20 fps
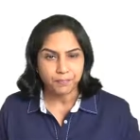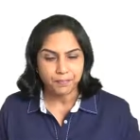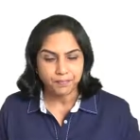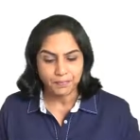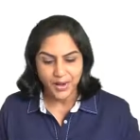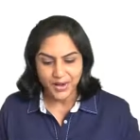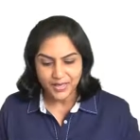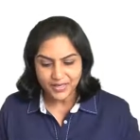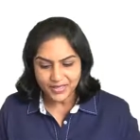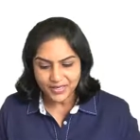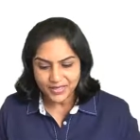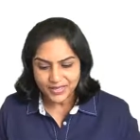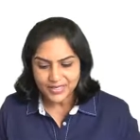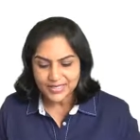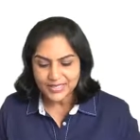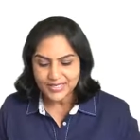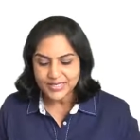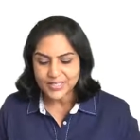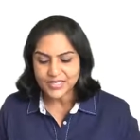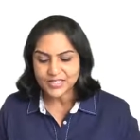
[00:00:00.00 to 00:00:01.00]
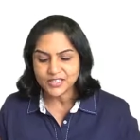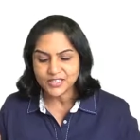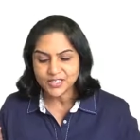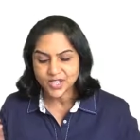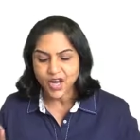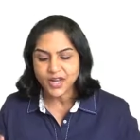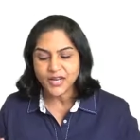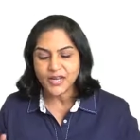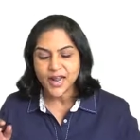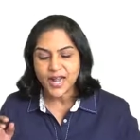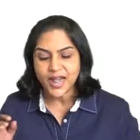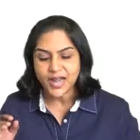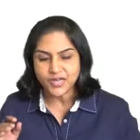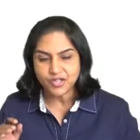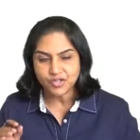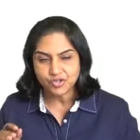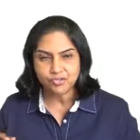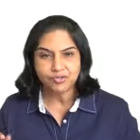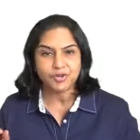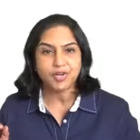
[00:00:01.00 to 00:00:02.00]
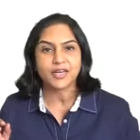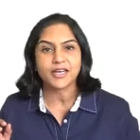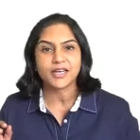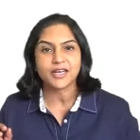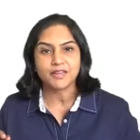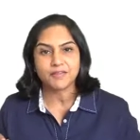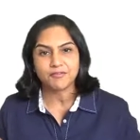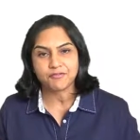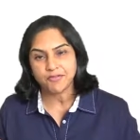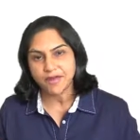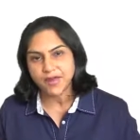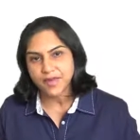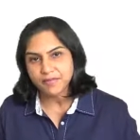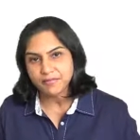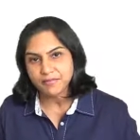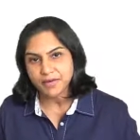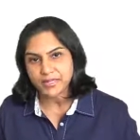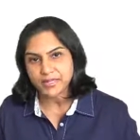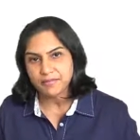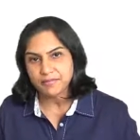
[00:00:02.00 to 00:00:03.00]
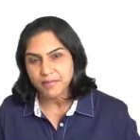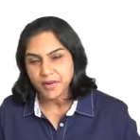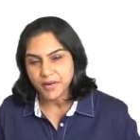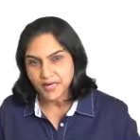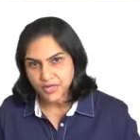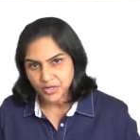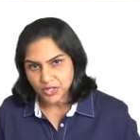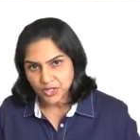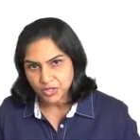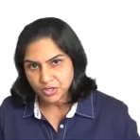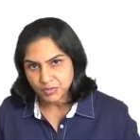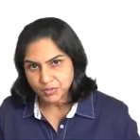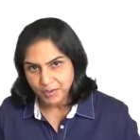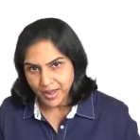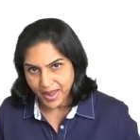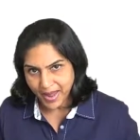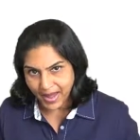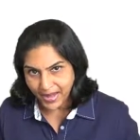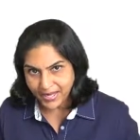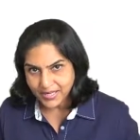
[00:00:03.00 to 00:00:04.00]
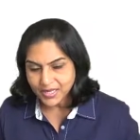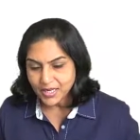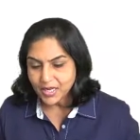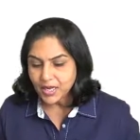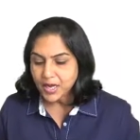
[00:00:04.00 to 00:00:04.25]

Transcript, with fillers: partners is not actually defined by the Partnership Act,